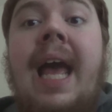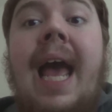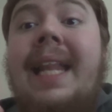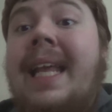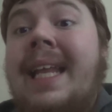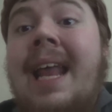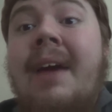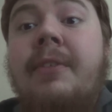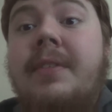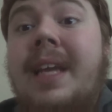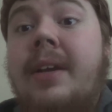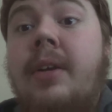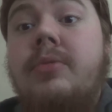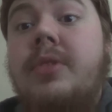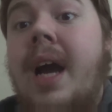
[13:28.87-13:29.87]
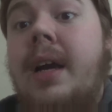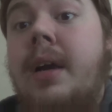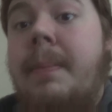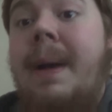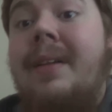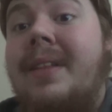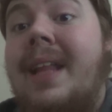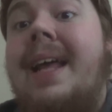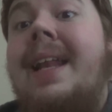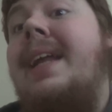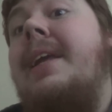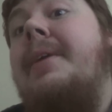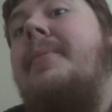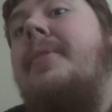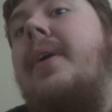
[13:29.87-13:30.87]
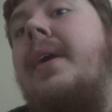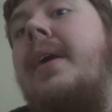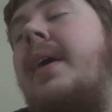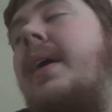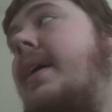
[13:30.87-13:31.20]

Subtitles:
And they don't talk about that anymore.